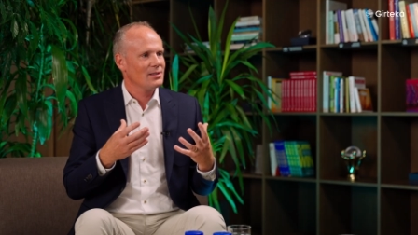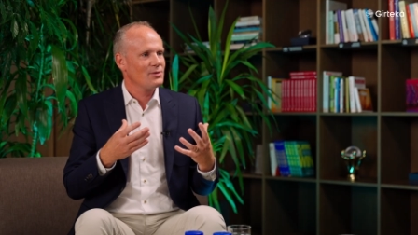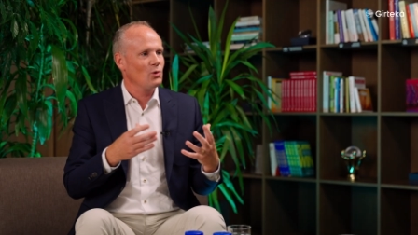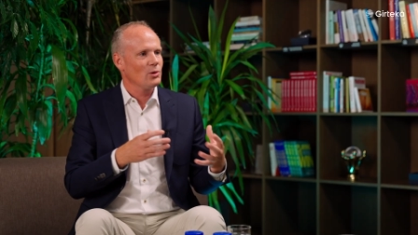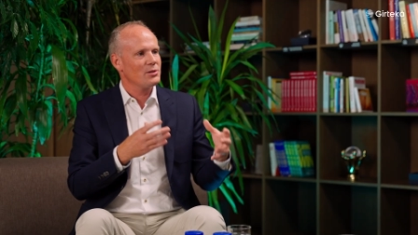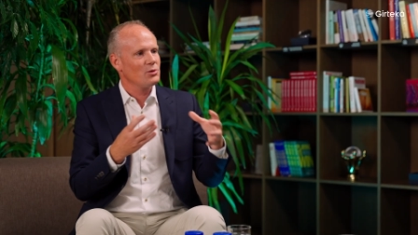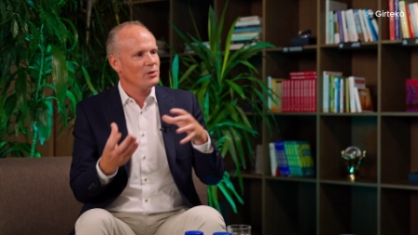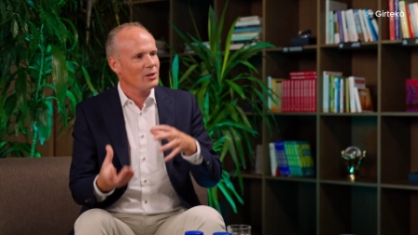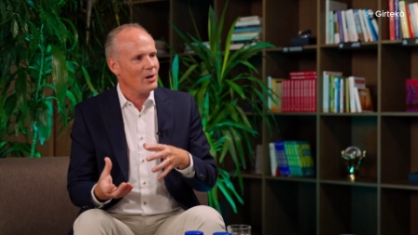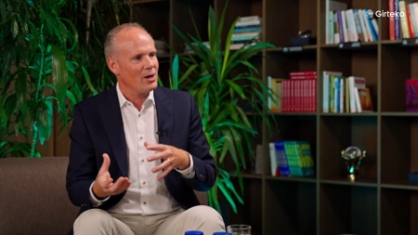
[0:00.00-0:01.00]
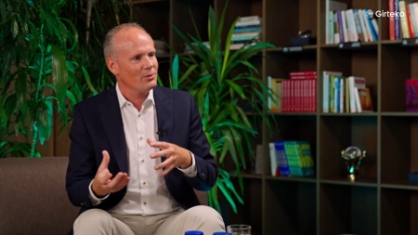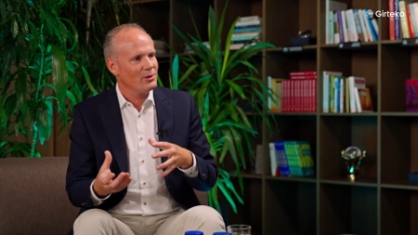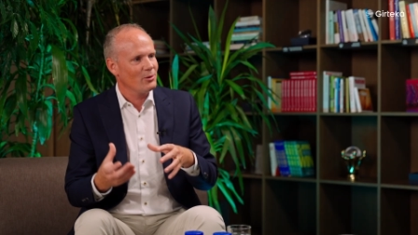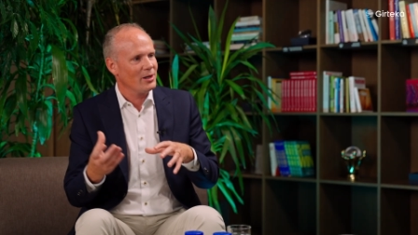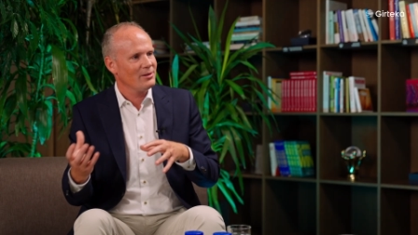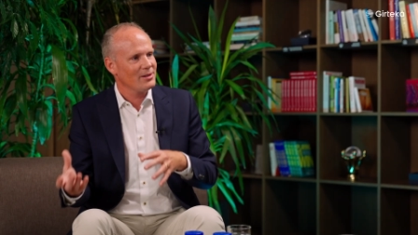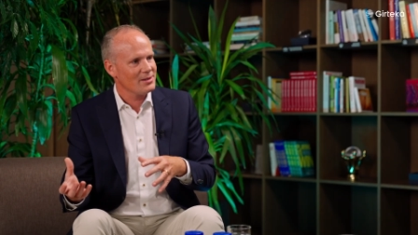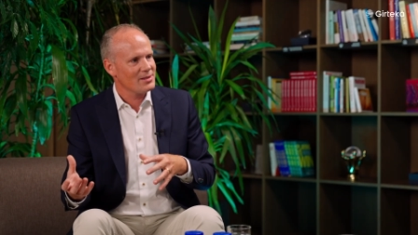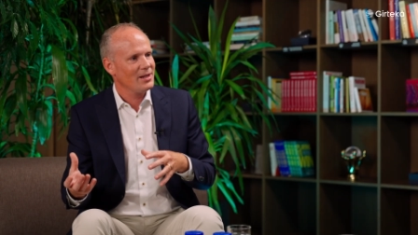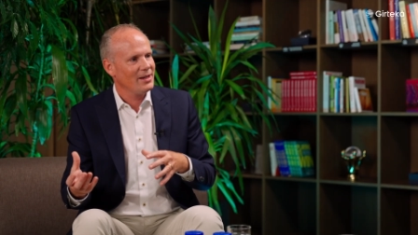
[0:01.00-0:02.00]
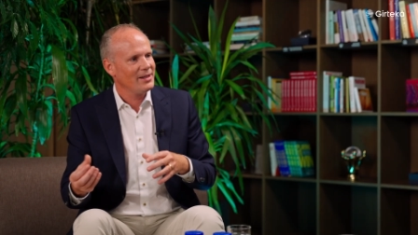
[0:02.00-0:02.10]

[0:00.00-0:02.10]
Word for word: it falls to the ground, rottens,